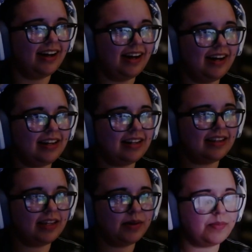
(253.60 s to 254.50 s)
On
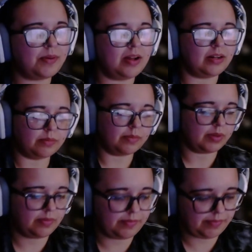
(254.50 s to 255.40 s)
the bottom,
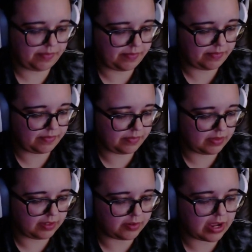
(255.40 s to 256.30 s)

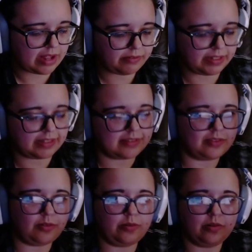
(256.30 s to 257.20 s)
you have like this
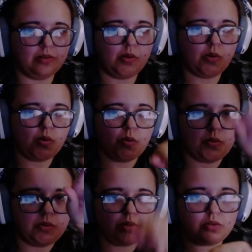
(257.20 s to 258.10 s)
little
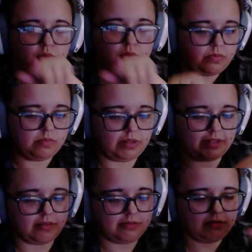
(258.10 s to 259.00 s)

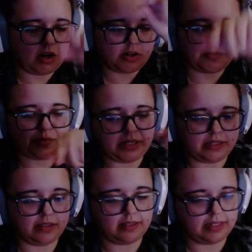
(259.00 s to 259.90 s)
like
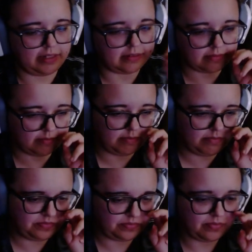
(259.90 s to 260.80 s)
heartbeat thing.
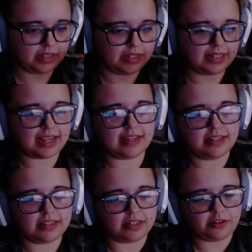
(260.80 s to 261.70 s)
That
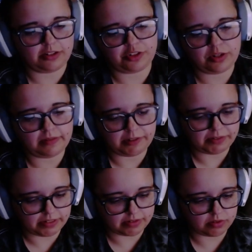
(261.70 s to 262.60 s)
is your activity
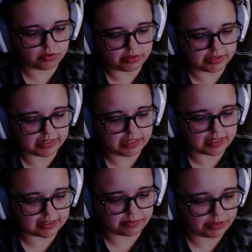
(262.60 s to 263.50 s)
feed. So you can see
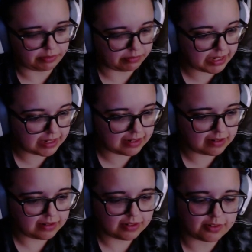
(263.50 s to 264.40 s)
that somebody
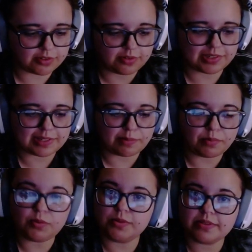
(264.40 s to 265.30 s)
rated. There's little
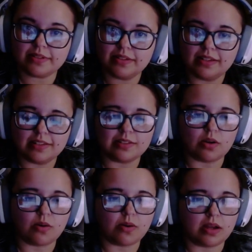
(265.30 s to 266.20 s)
symbols.
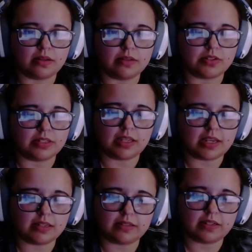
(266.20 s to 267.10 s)
So just in
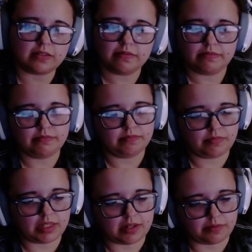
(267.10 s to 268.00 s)
case, like,
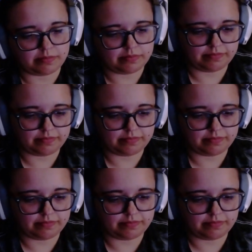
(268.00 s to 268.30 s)
you know,